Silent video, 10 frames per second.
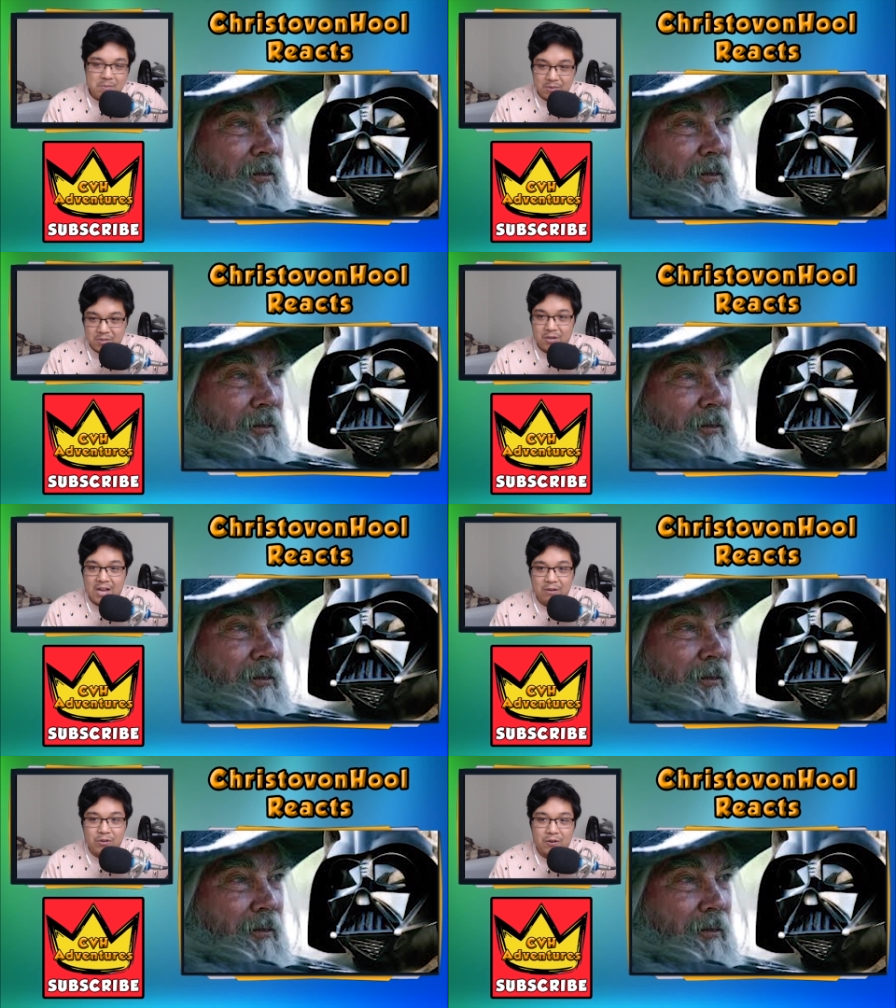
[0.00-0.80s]
people saw
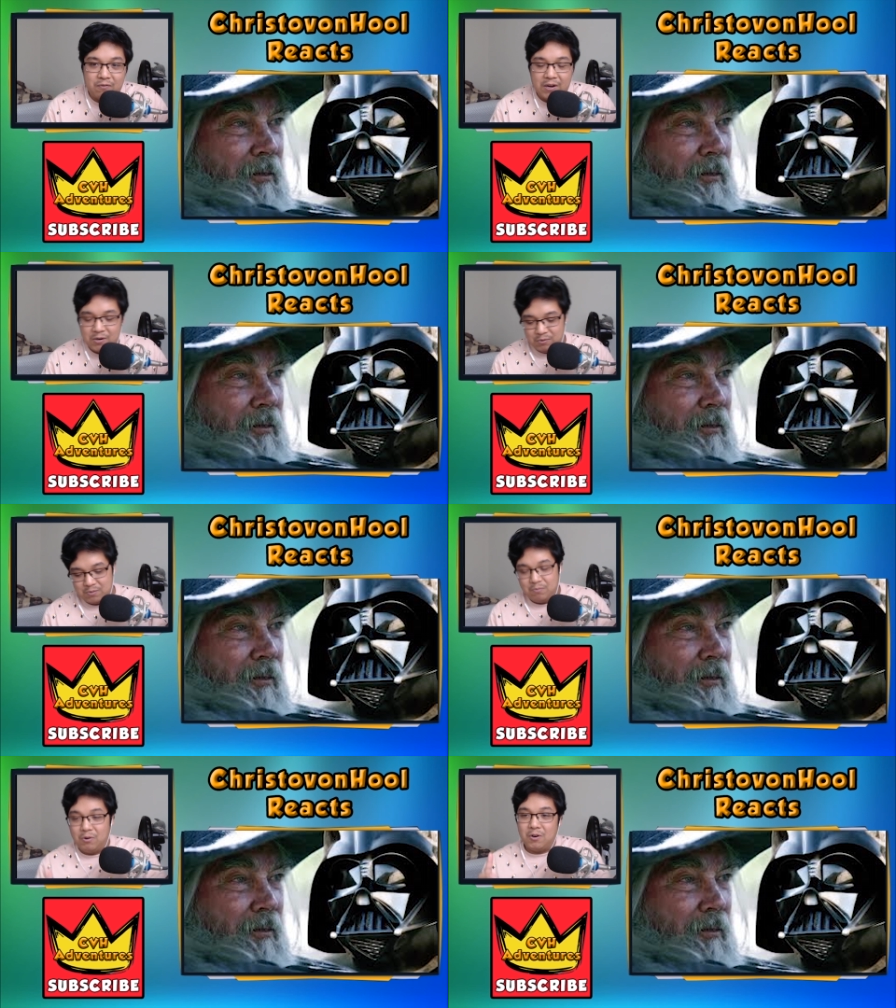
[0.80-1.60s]
how Darth Vader
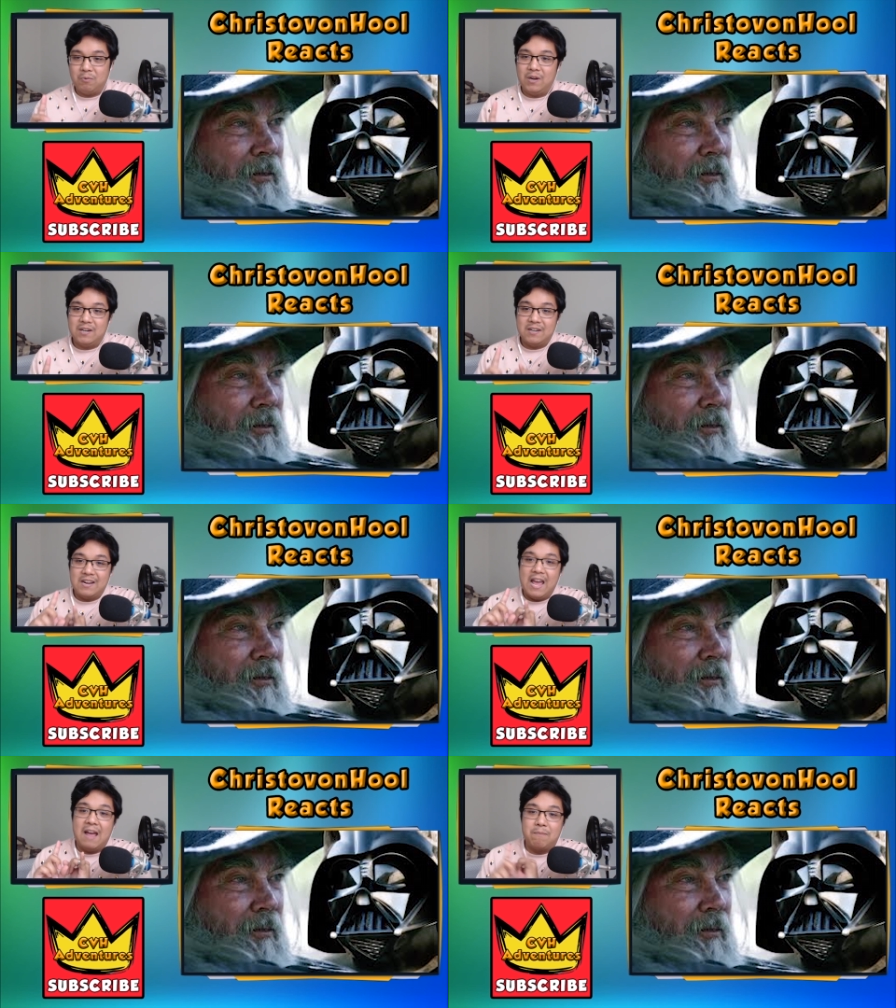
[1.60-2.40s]
was more what
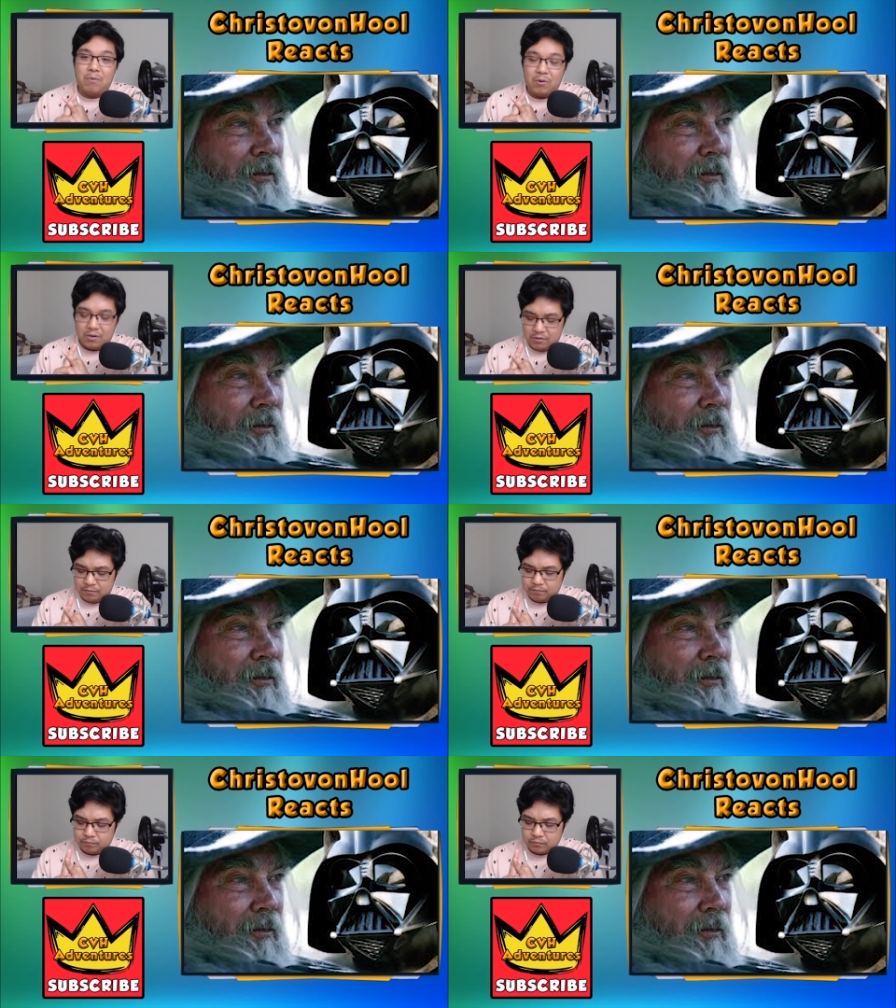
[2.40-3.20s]
had
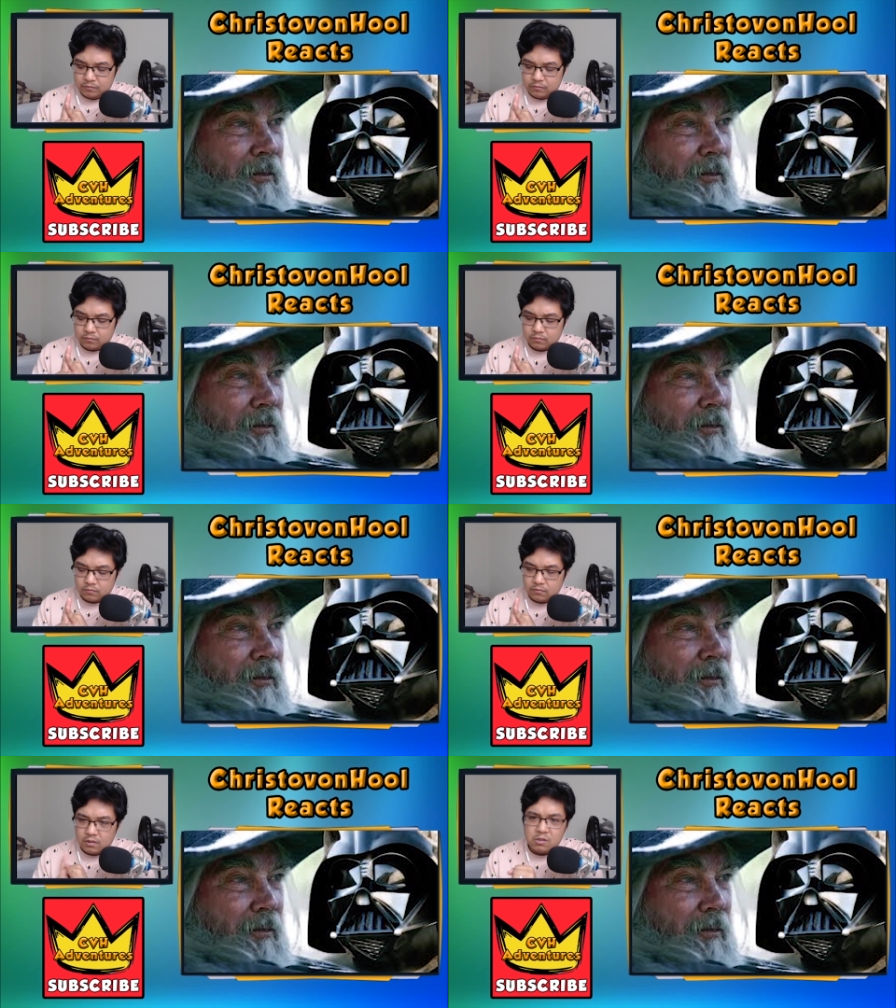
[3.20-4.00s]
more.
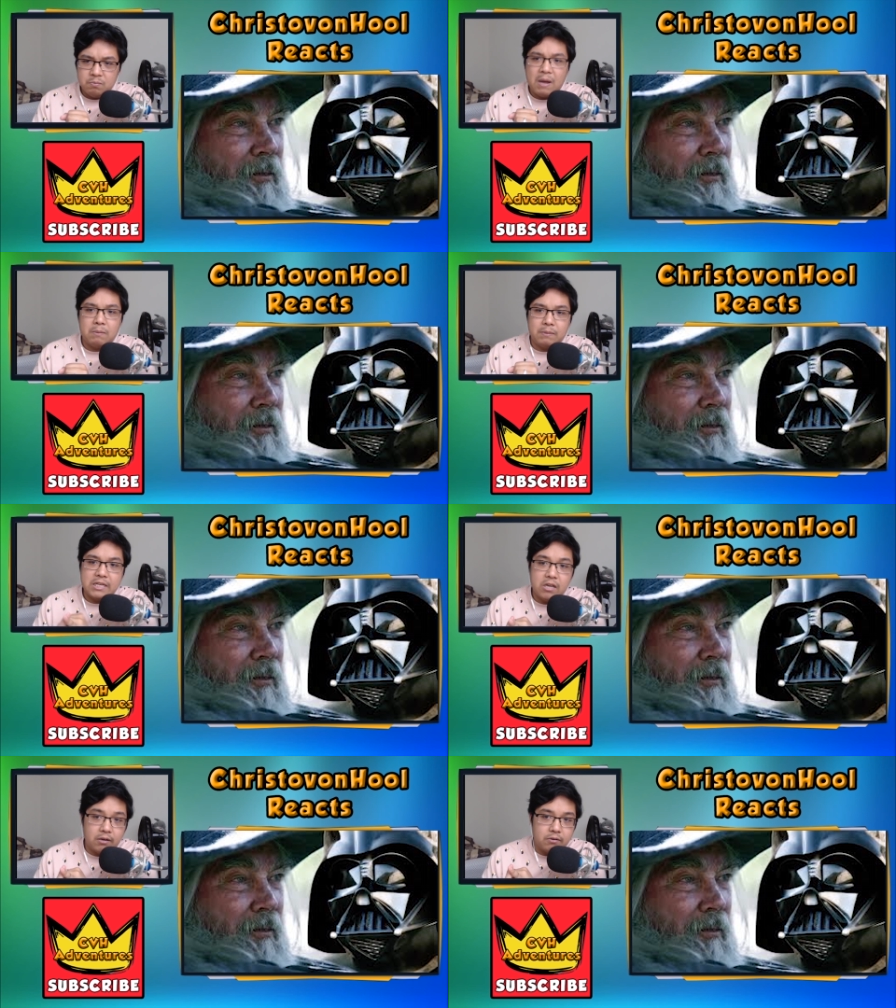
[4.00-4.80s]
It's probably
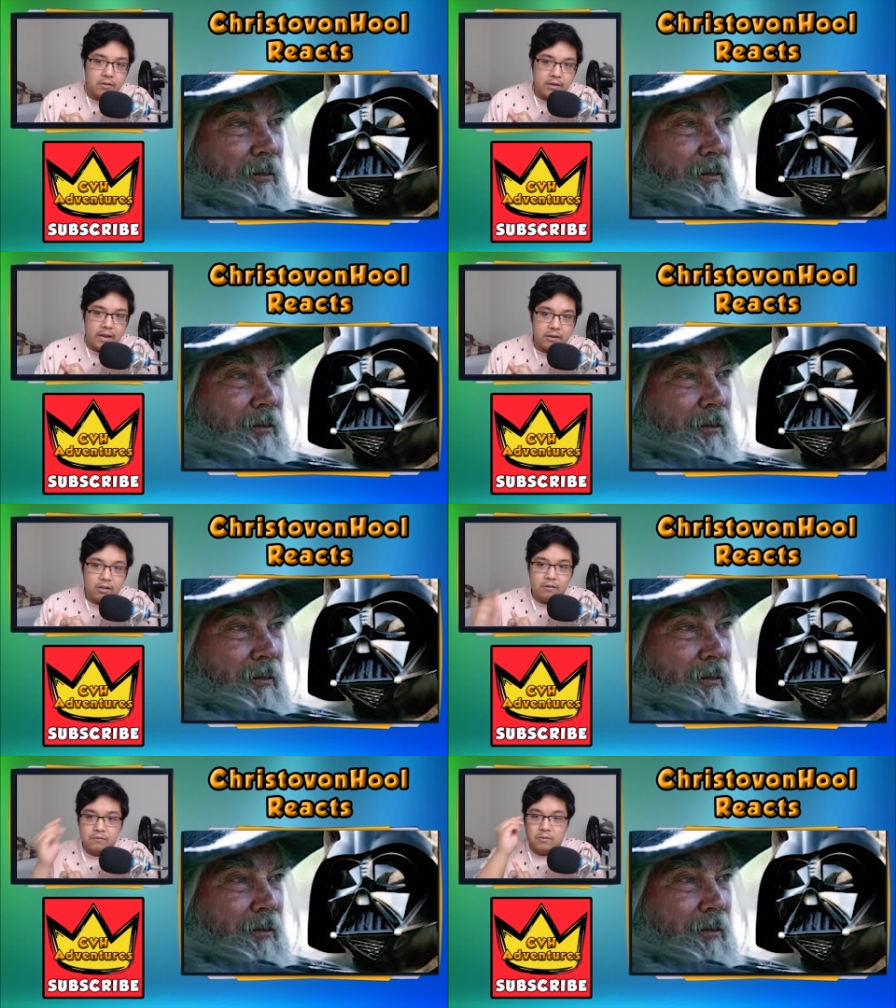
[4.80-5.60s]
younger than
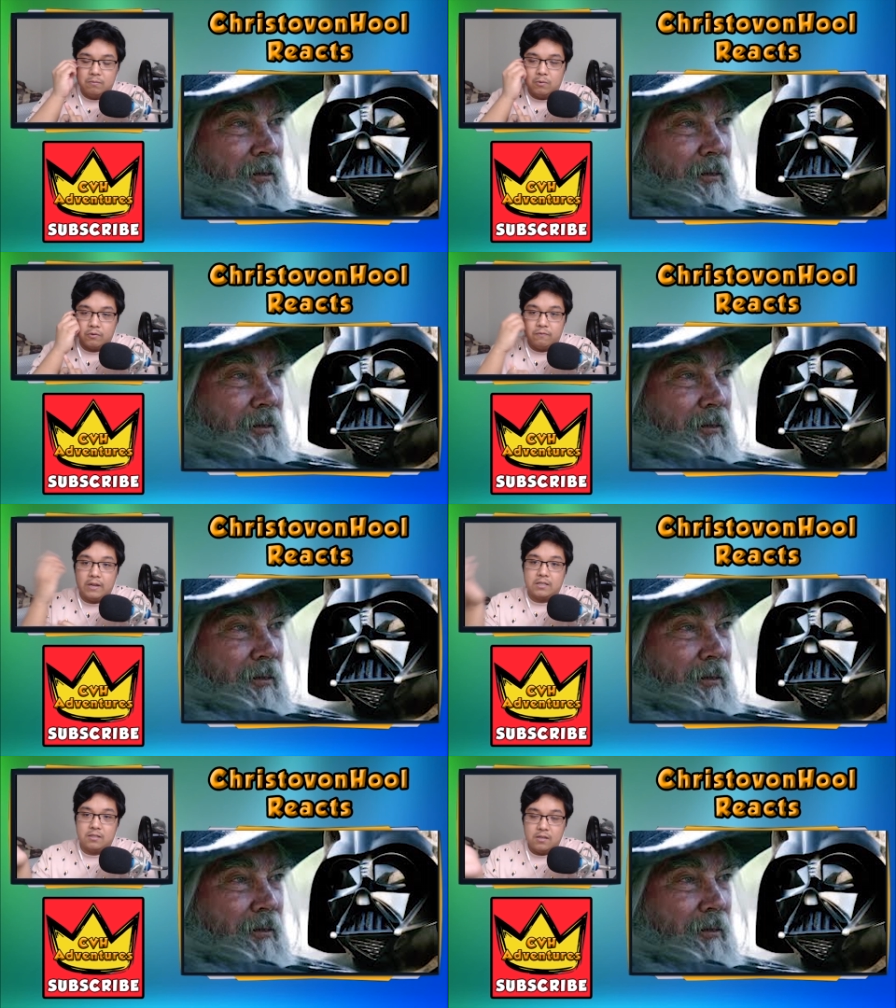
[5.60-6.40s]
Gandalf, so more
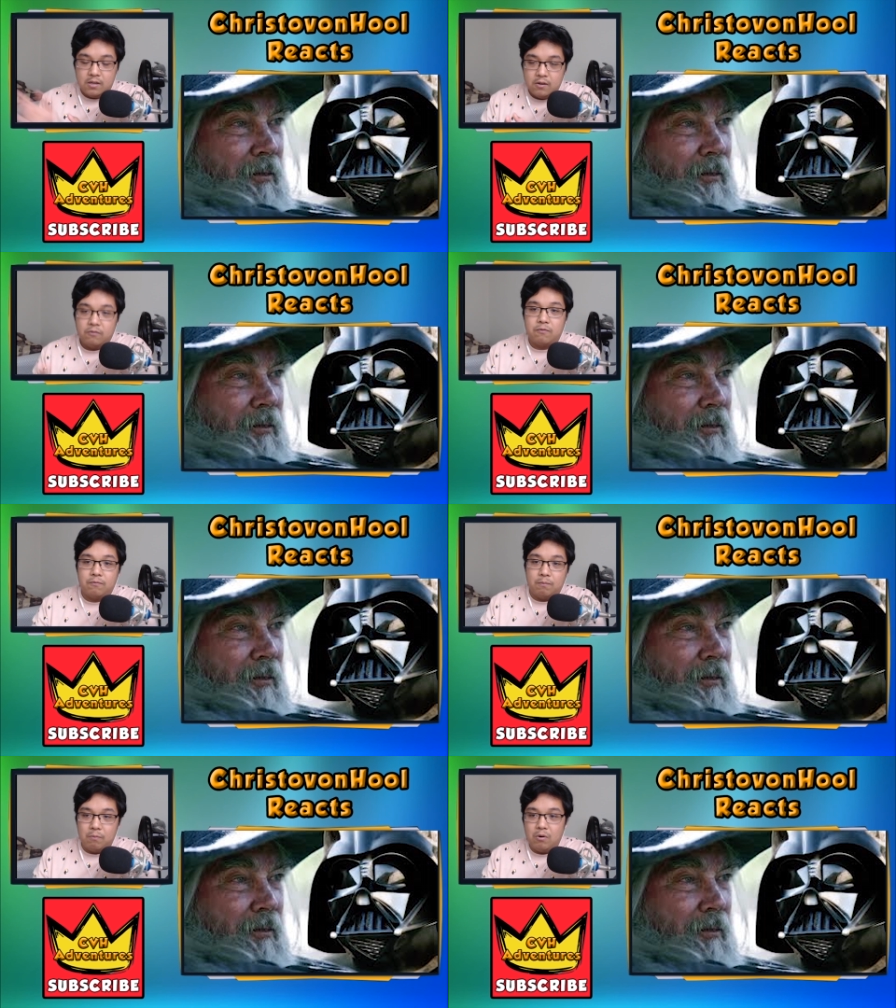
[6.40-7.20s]
flex,
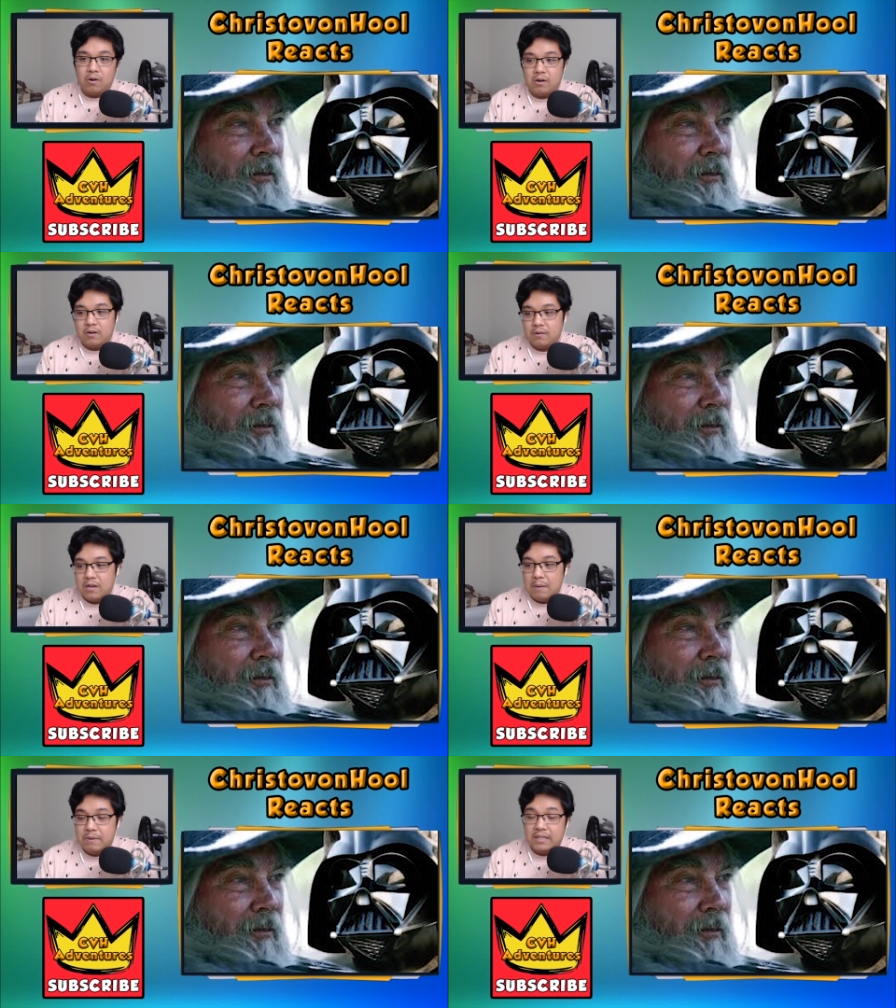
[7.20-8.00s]
f- more
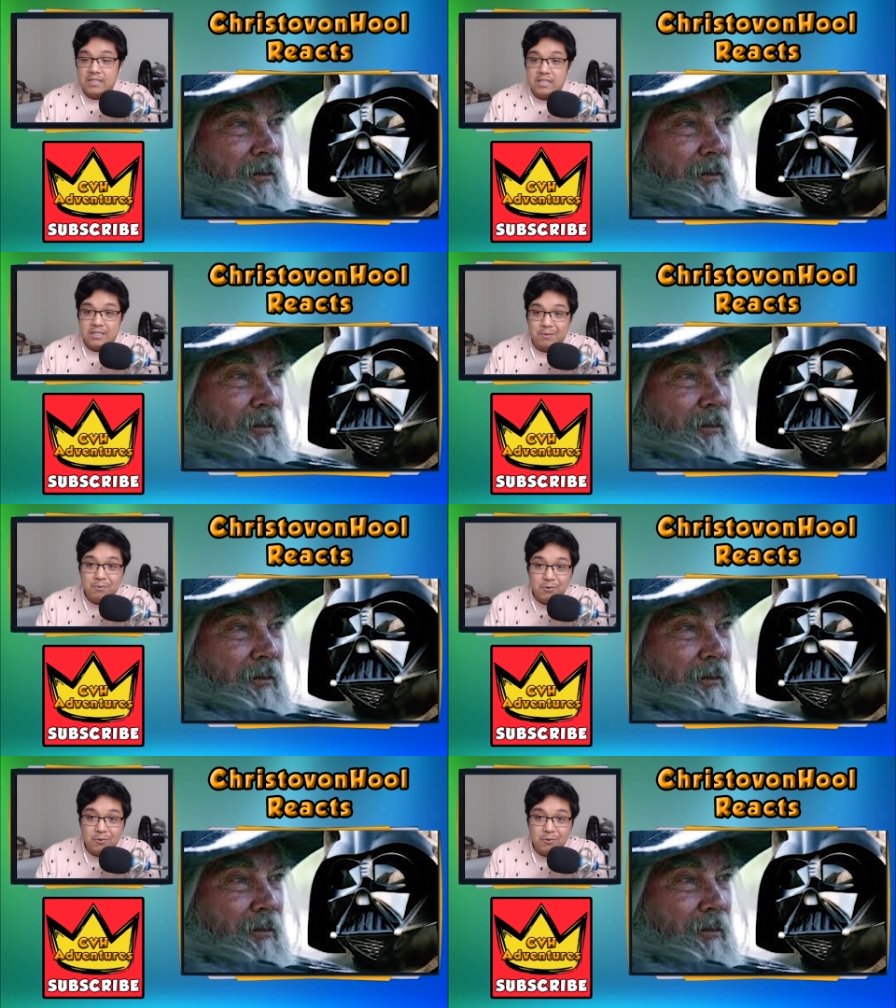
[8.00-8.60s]
ability to